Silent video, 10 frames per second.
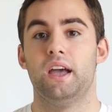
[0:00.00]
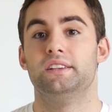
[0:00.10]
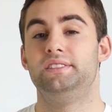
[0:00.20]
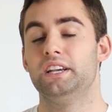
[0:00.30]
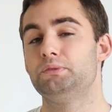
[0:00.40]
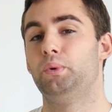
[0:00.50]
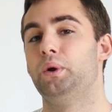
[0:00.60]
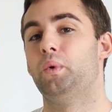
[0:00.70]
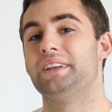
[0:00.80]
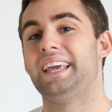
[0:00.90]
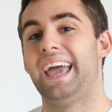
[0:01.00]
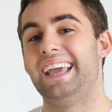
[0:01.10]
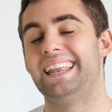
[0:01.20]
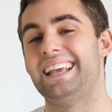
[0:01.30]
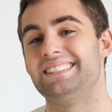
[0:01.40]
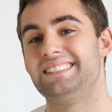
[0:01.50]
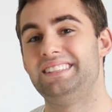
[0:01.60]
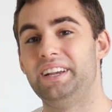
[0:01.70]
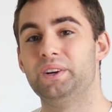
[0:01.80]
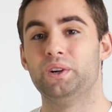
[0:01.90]
6.1K in a
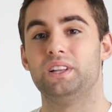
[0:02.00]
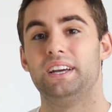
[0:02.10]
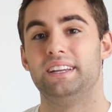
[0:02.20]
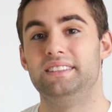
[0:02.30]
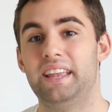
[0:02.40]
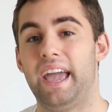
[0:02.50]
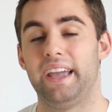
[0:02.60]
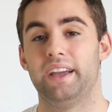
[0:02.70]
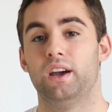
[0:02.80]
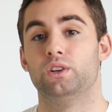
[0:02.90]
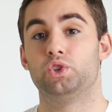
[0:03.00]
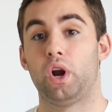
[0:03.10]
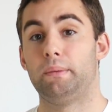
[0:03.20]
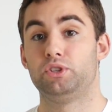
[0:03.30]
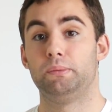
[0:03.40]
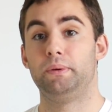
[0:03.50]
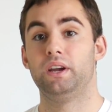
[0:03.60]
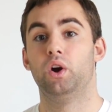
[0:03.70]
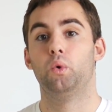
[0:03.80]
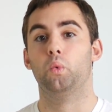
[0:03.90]
single day, drop
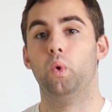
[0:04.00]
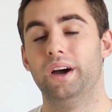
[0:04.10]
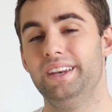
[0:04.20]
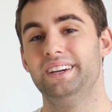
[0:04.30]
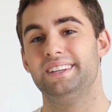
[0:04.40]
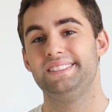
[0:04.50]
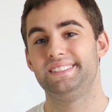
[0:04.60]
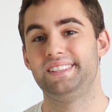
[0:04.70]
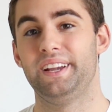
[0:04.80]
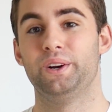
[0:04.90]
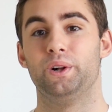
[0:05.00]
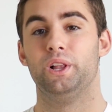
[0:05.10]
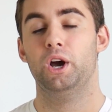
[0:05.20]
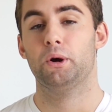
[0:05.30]
shipping one single